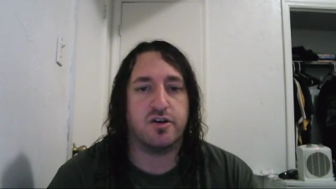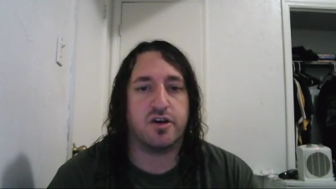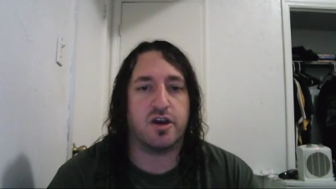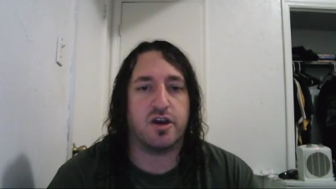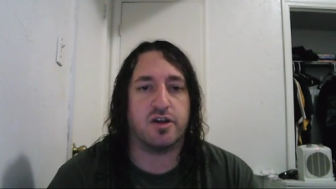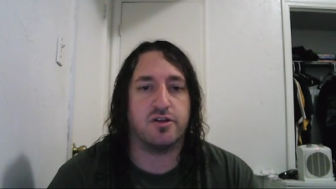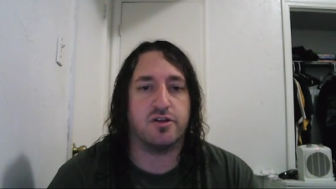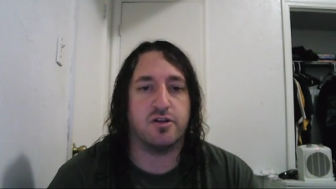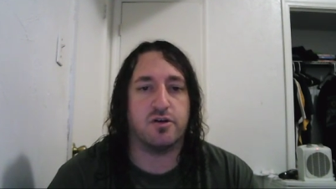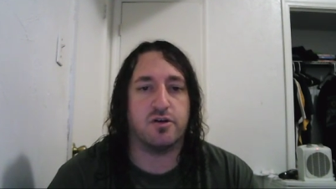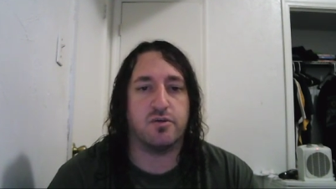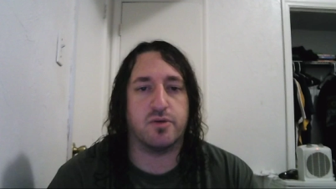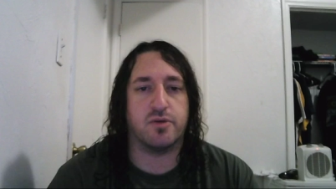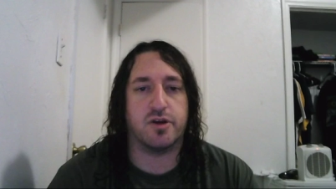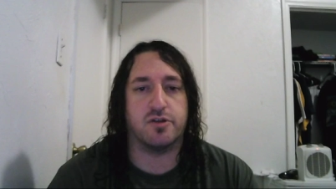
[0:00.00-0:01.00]

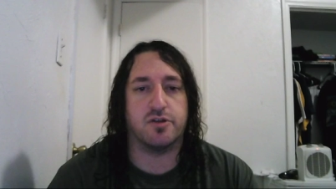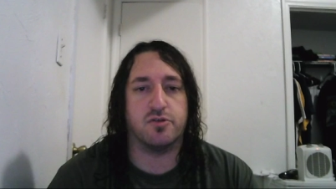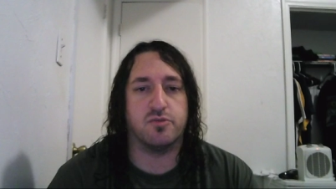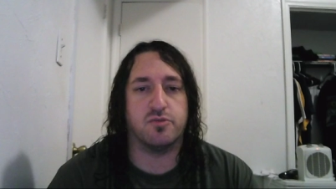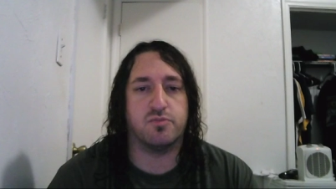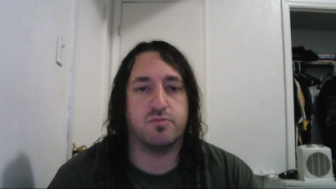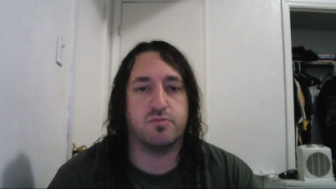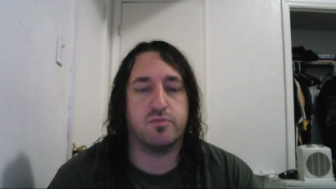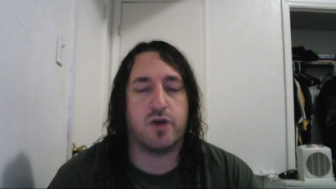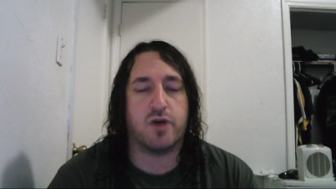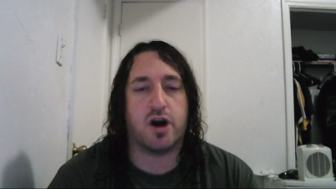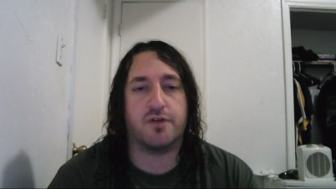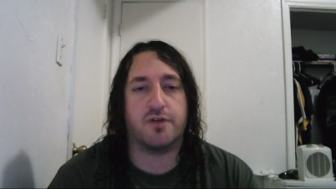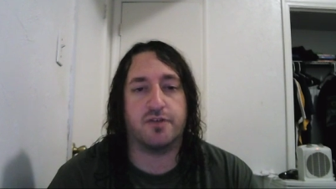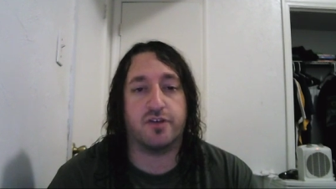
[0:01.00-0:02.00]
and you
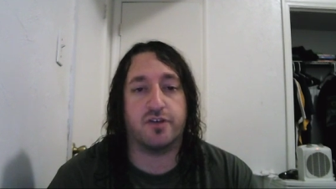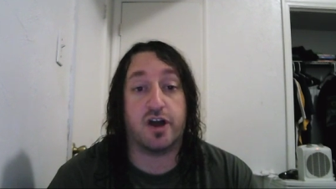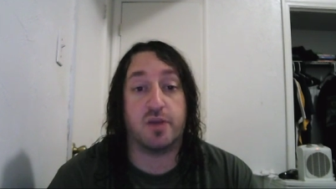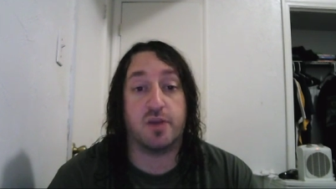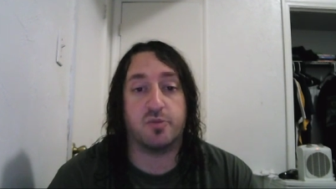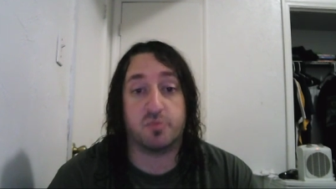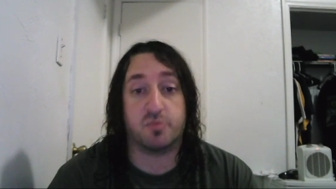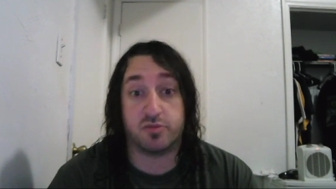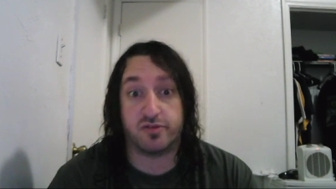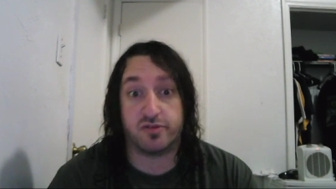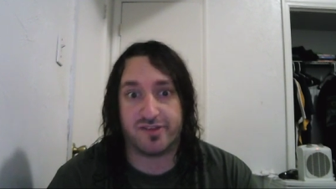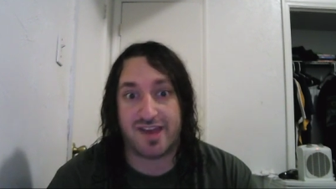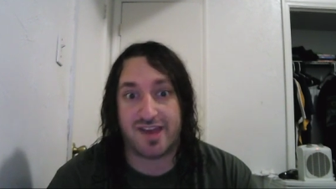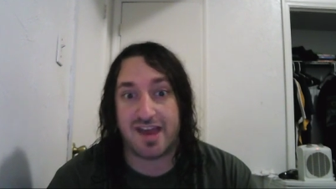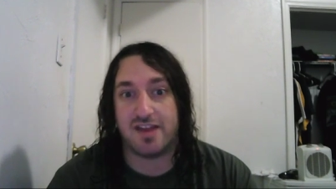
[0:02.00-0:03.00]
oftentimes
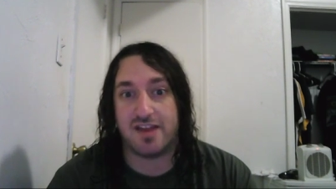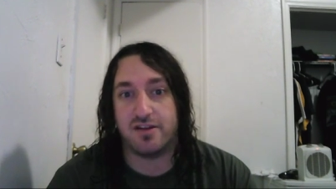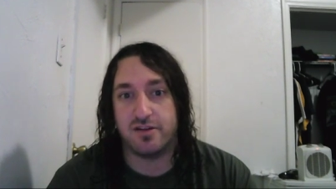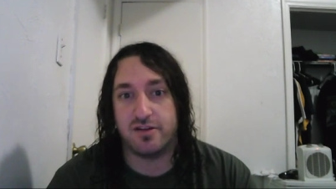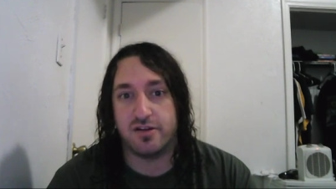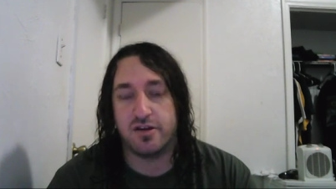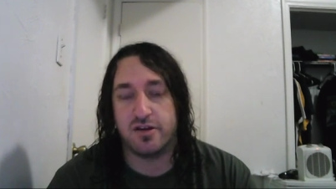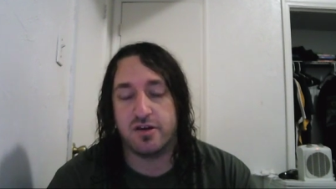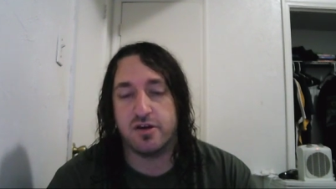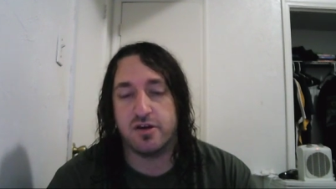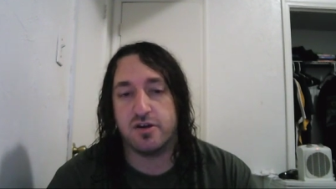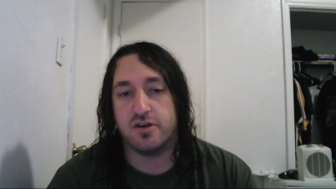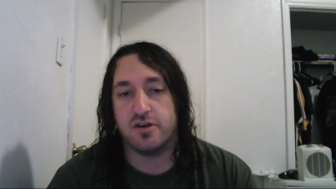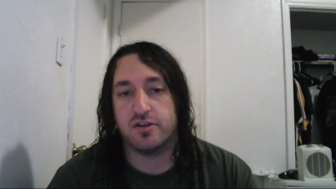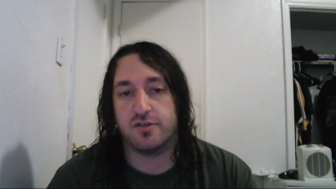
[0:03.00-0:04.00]
pretend
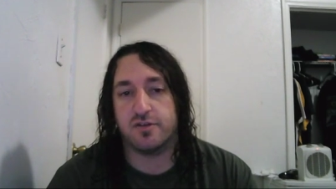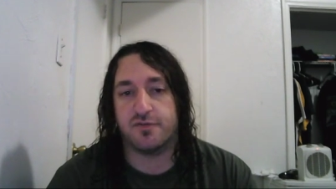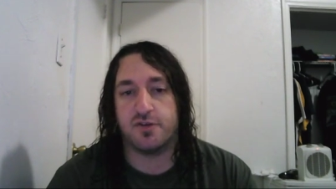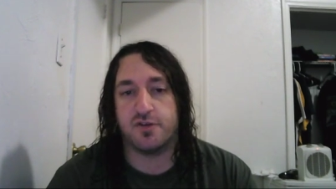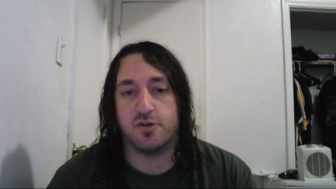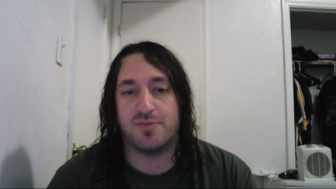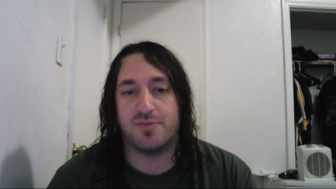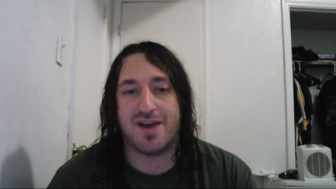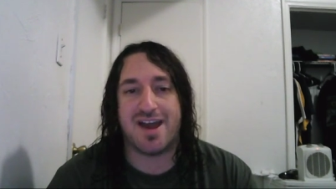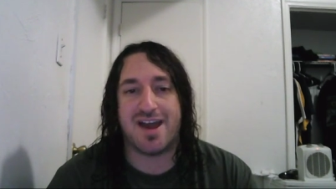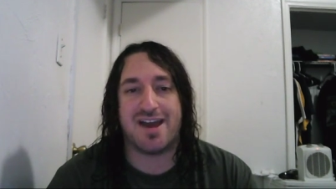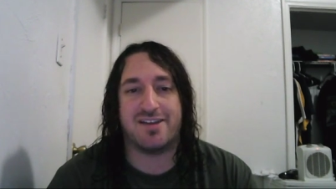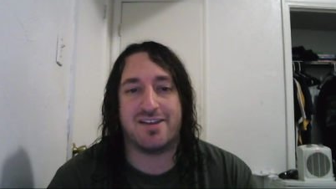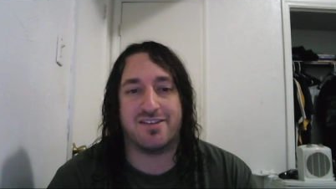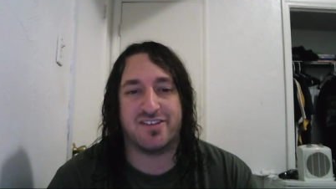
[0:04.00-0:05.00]
to feel
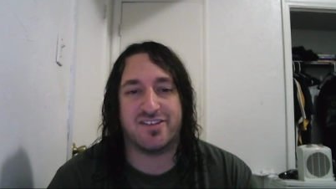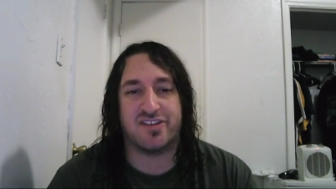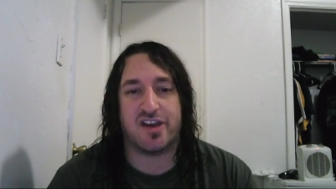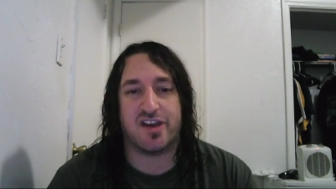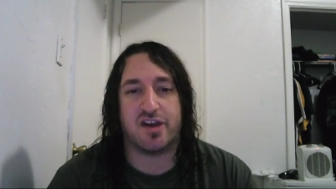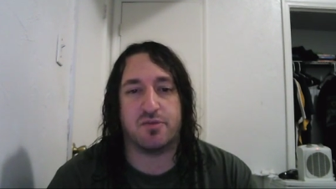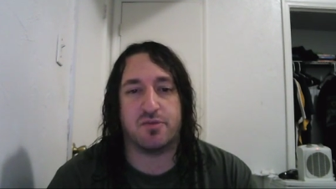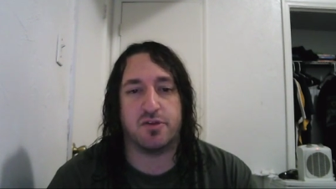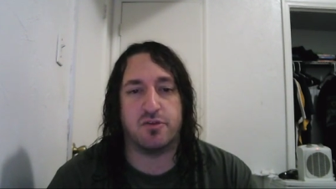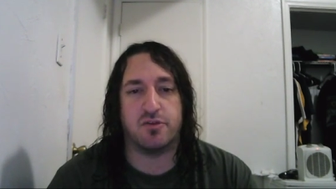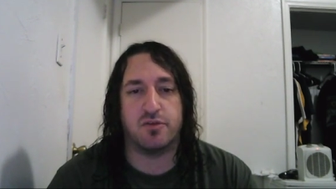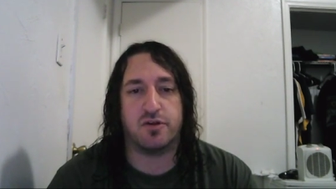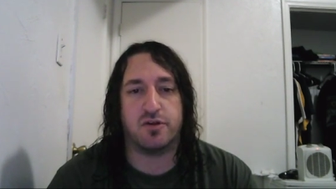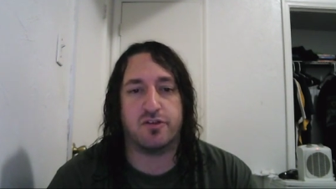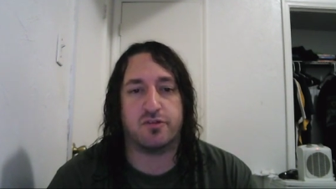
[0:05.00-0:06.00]
bad and sad when you
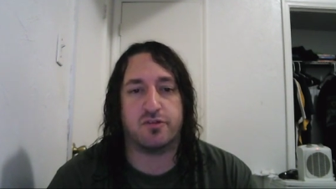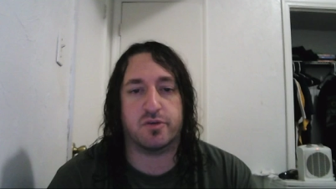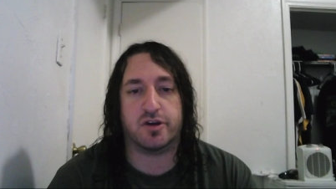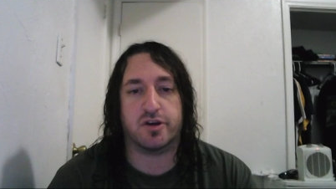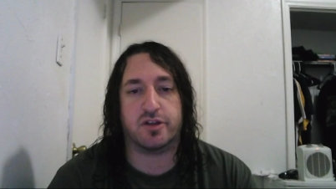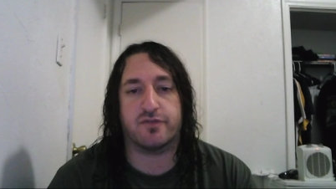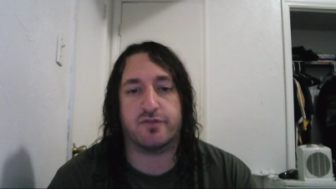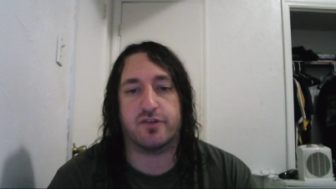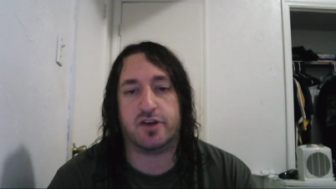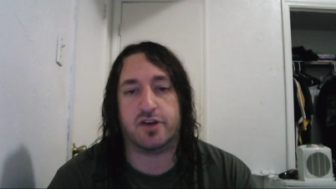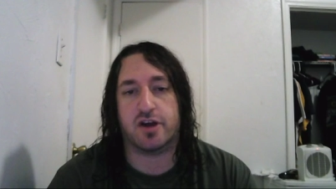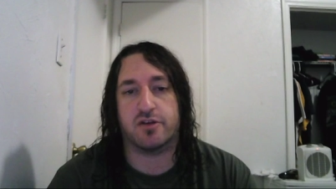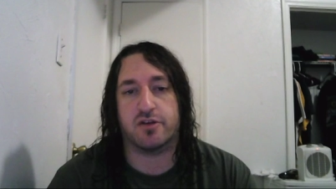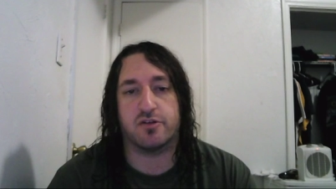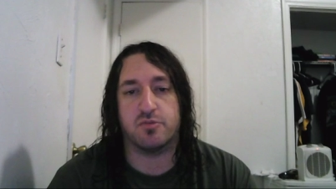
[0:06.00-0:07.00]
really just want to get the fuck
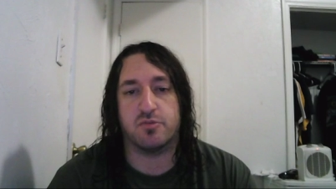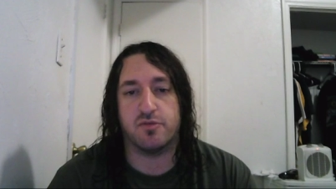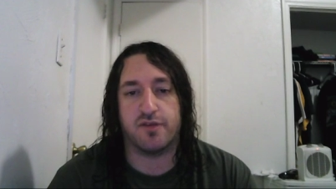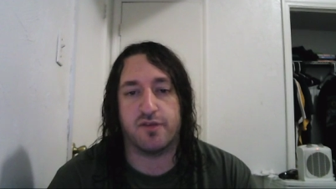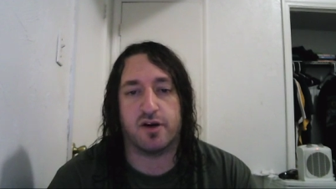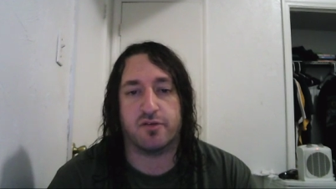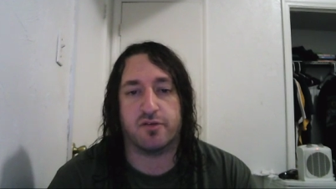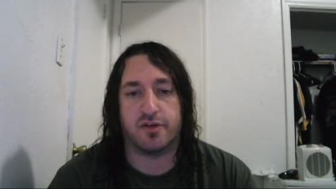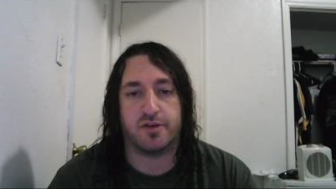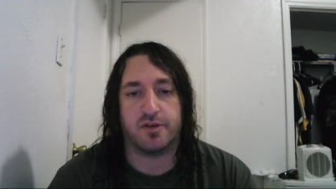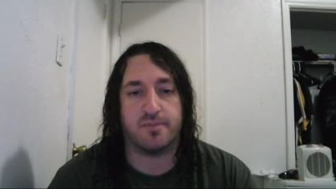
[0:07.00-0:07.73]
out of there and move on, right?